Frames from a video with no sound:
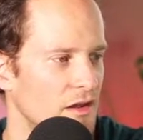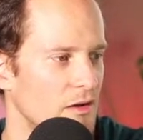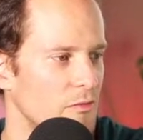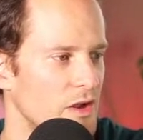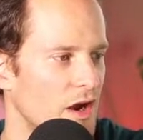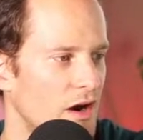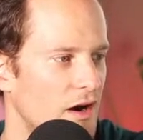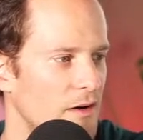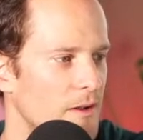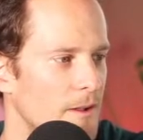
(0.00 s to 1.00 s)
we
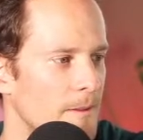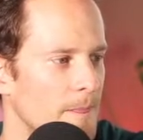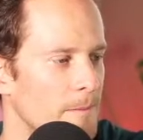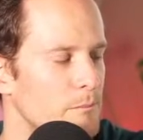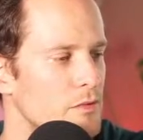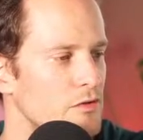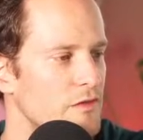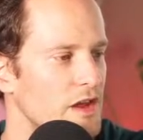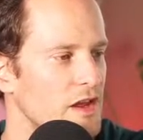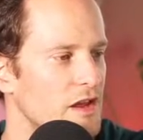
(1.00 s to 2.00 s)
are
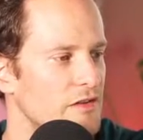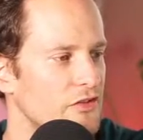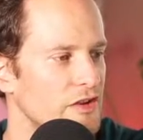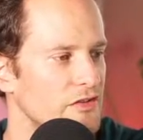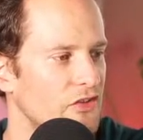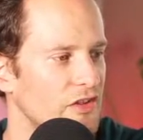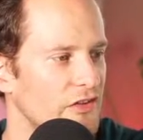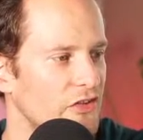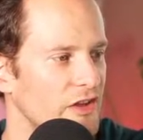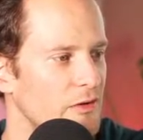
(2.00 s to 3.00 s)
moving, so you see
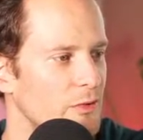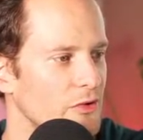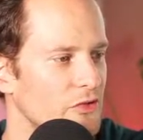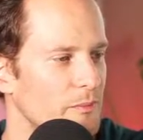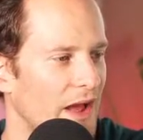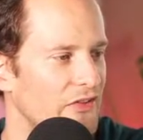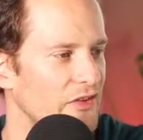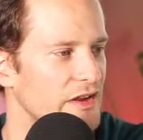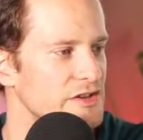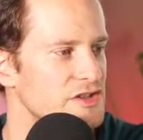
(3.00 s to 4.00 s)
this equals
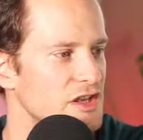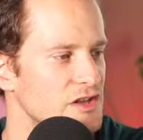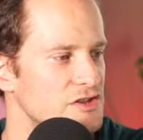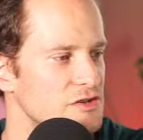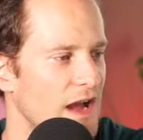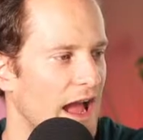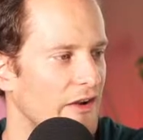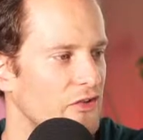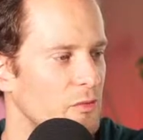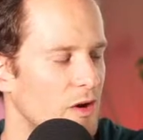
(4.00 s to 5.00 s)
message into
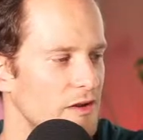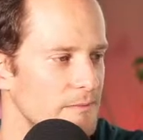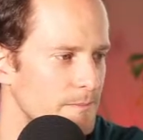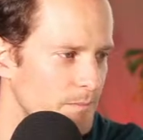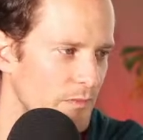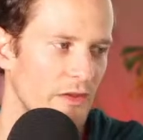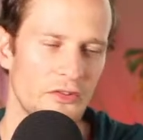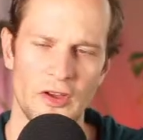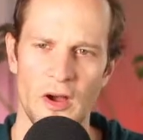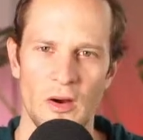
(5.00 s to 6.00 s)
X1.
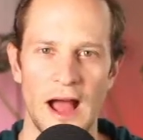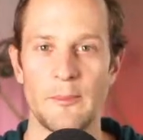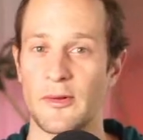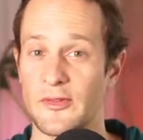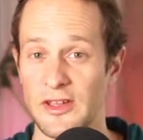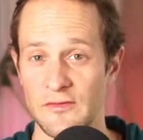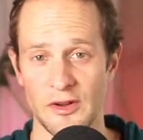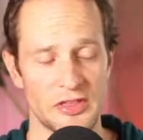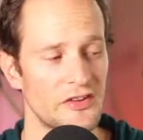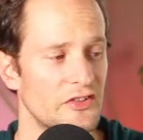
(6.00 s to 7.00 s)
So I believe
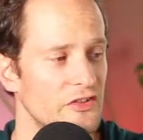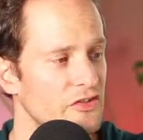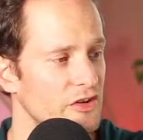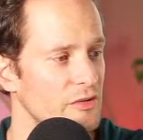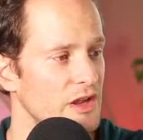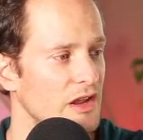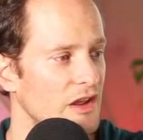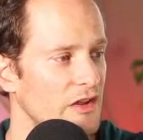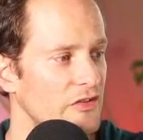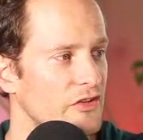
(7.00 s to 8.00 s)
what this is doing
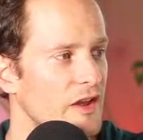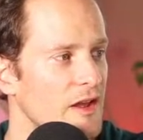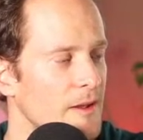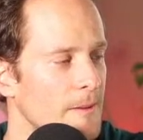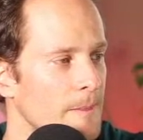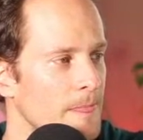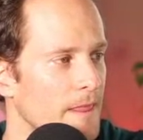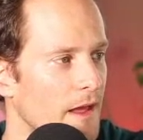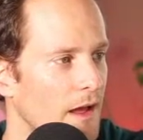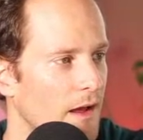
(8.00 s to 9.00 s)
is
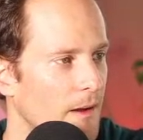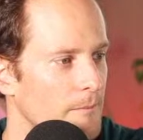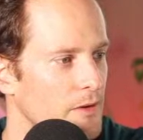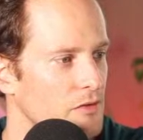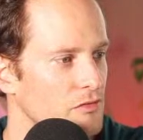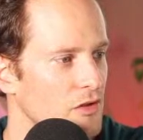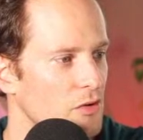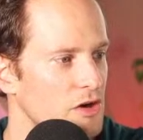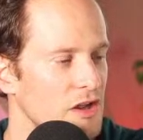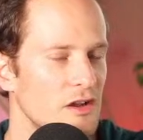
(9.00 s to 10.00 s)

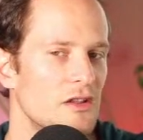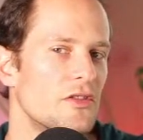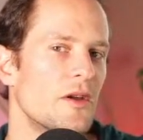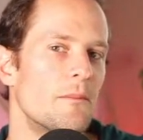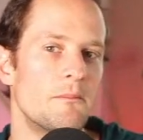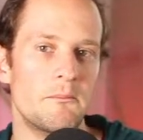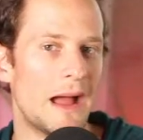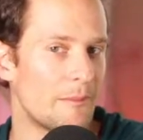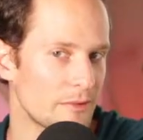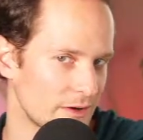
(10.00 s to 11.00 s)
loading the
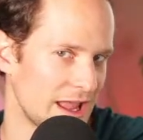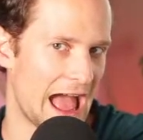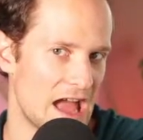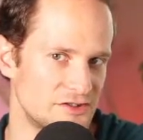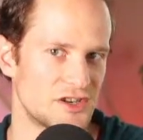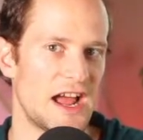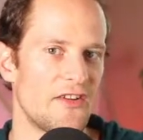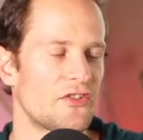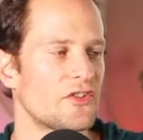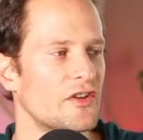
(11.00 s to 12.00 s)
memory
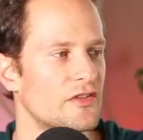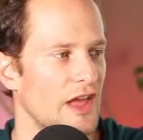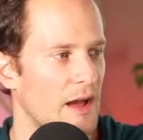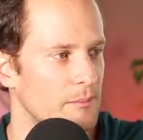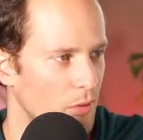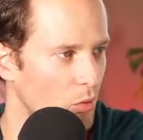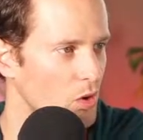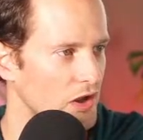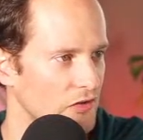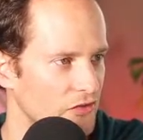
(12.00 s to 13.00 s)
address that
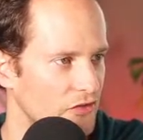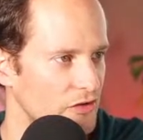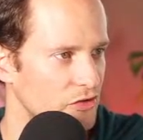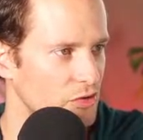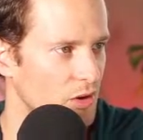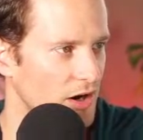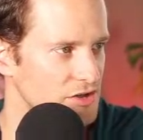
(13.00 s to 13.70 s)
points to our